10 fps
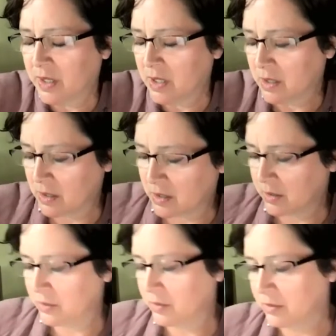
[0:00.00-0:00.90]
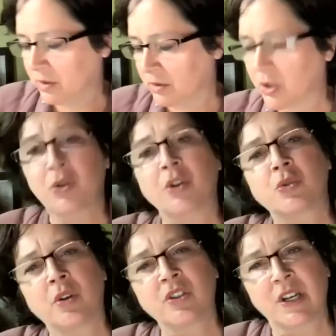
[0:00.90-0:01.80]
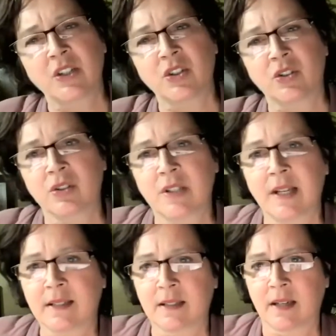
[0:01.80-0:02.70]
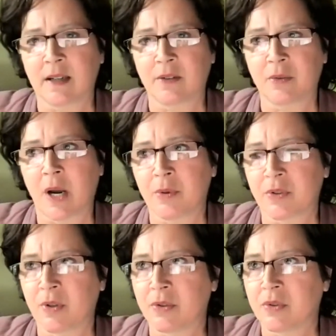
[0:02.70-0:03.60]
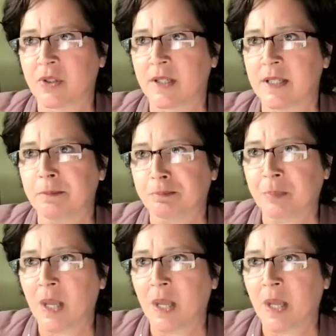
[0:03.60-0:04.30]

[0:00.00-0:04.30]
the structural changes that I was going to study.